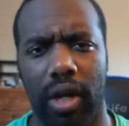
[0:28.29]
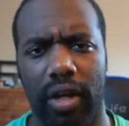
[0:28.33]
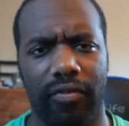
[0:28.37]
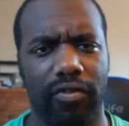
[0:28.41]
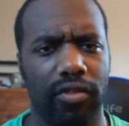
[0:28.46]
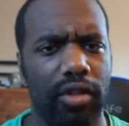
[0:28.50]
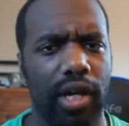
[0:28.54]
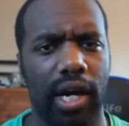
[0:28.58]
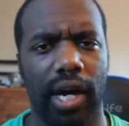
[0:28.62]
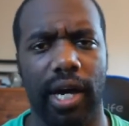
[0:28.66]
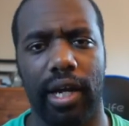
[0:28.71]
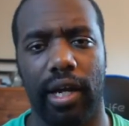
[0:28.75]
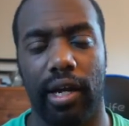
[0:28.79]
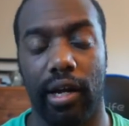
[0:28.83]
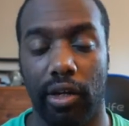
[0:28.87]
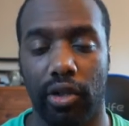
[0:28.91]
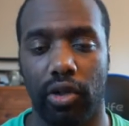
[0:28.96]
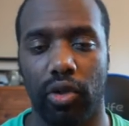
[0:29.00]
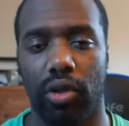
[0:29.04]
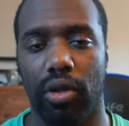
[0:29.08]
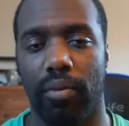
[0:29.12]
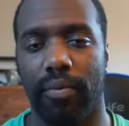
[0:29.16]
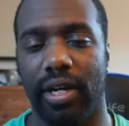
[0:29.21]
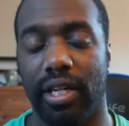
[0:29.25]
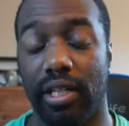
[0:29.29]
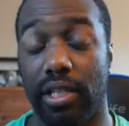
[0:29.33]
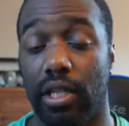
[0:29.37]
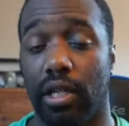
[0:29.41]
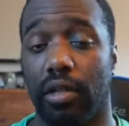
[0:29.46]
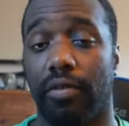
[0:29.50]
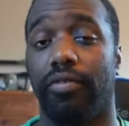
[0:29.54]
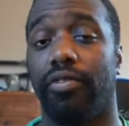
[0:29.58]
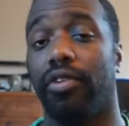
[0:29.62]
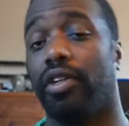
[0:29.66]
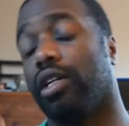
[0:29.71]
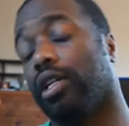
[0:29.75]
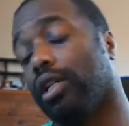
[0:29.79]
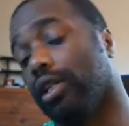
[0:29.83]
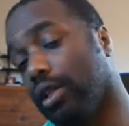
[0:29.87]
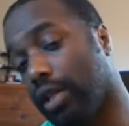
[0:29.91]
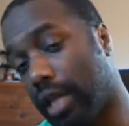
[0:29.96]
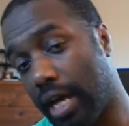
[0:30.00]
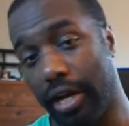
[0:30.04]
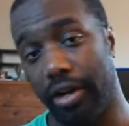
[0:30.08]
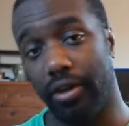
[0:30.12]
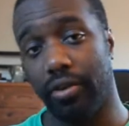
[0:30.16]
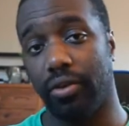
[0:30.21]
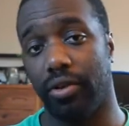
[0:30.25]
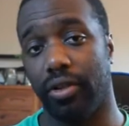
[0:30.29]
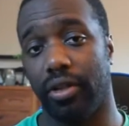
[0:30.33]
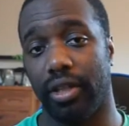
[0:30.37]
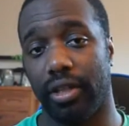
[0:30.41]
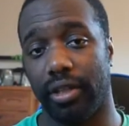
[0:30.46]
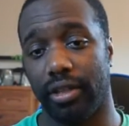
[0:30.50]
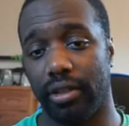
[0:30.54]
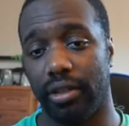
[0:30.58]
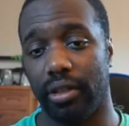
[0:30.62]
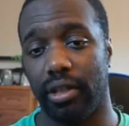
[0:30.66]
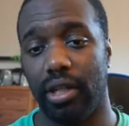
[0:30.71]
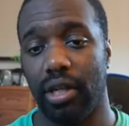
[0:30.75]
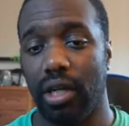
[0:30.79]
If not, I'll do it myself later on.